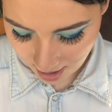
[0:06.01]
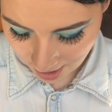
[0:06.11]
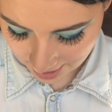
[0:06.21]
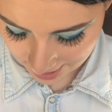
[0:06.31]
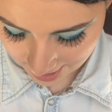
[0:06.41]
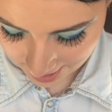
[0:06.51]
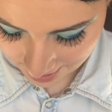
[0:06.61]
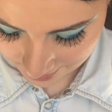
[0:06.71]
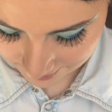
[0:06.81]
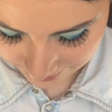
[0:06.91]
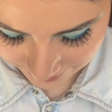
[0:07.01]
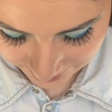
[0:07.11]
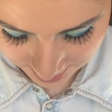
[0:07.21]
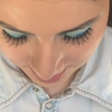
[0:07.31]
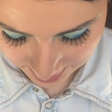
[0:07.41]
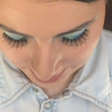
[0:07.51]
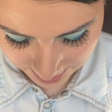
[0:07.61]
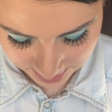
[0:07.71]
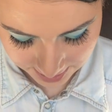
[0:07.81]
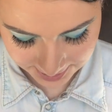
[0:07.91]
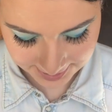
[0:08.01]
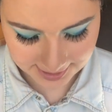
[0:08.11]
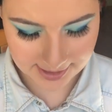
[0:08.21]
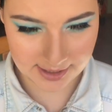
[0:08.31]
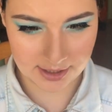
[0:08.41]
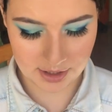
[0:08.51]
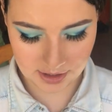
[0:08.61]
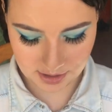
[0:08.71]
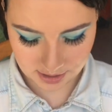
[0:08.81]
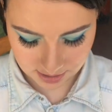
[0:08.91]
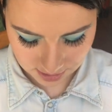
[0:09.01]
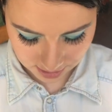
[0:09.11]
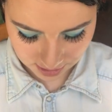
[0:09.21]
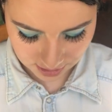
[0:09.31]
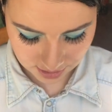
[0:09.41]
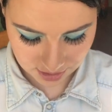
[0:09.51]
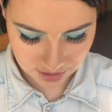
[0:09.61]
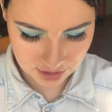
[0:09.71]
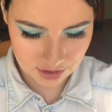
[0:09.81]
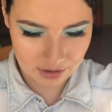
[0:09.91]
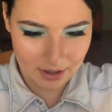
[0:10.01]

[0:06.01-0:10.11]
I have uh, this two